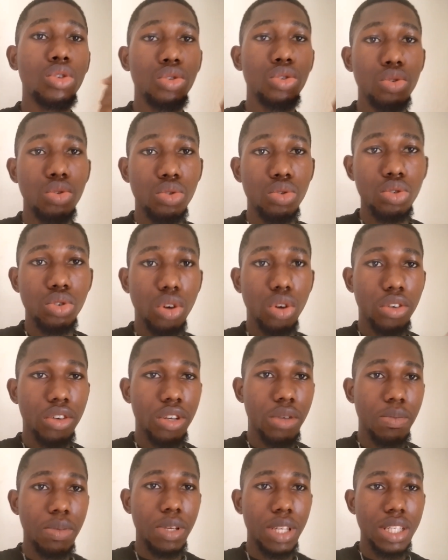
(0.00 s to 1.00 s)
use or
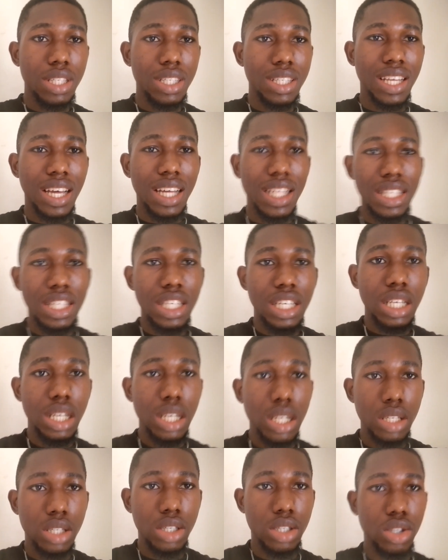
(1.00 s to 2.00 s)
repeat, that
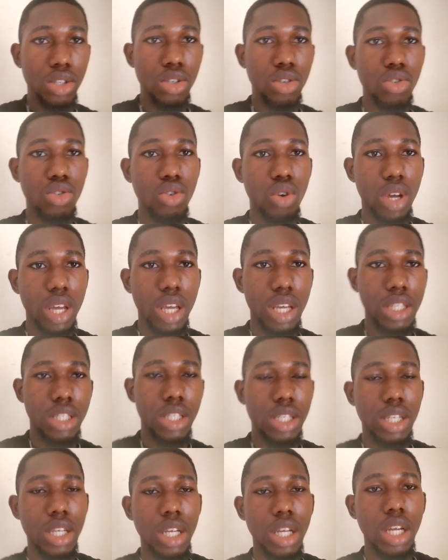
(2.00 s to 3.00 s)
is your
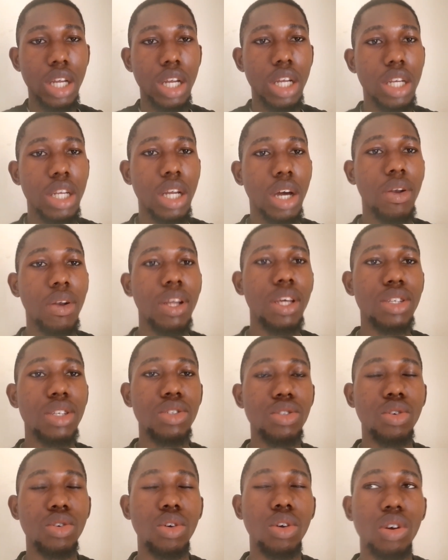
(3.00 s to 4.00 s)
edge. Now let's
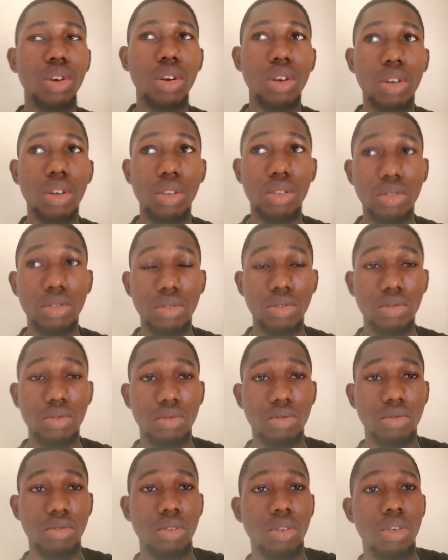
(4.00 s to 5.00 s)
talk
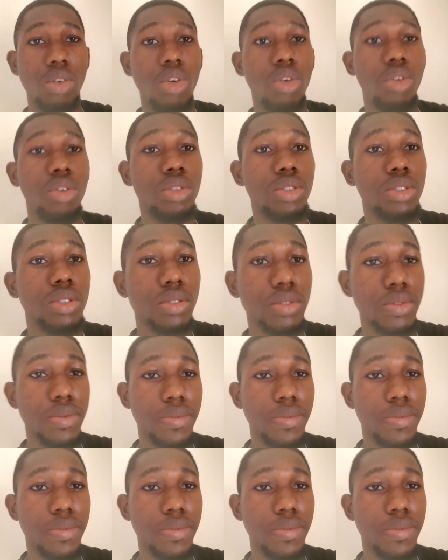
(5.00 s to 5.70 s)
on